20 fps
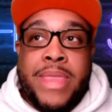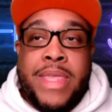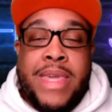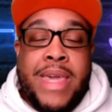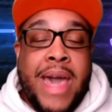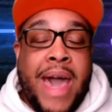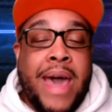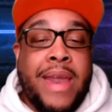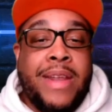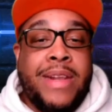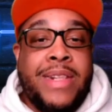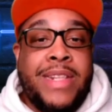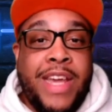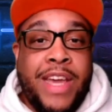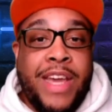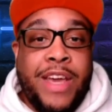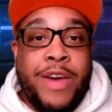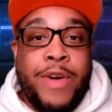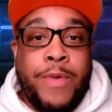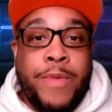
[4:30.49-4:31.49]
got to
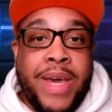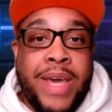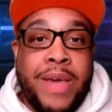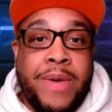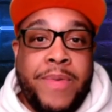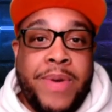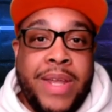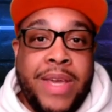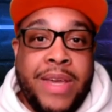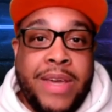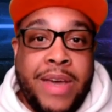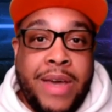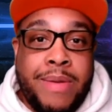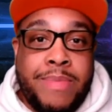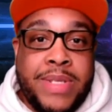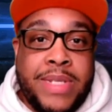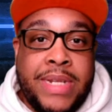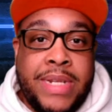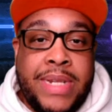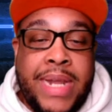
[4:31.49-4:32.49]
deal with when it
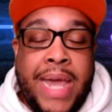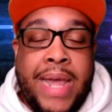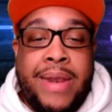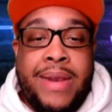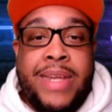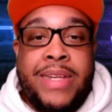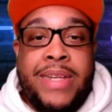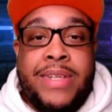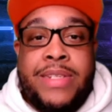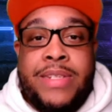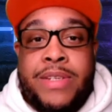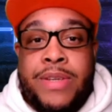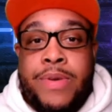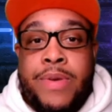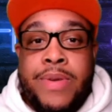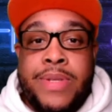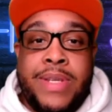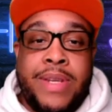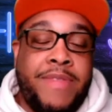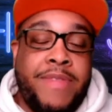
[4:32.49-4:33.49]
comes to dating these
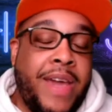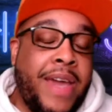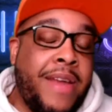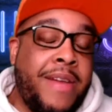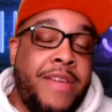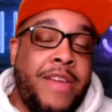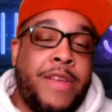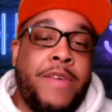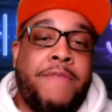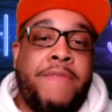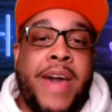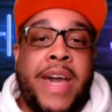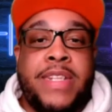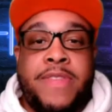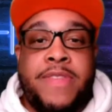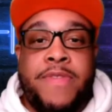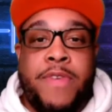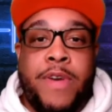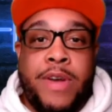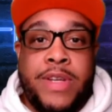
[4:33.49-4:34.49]
dudes, and
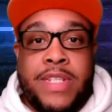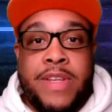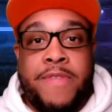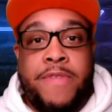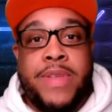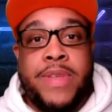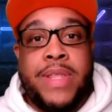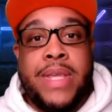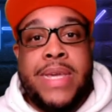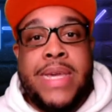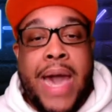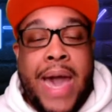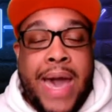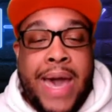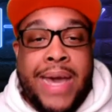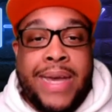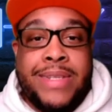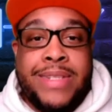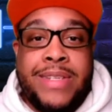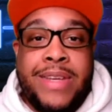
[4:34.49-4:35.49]
vice versa for the
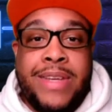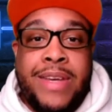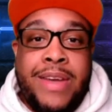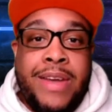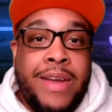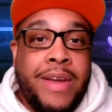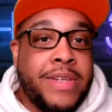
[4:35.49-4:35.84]
guys.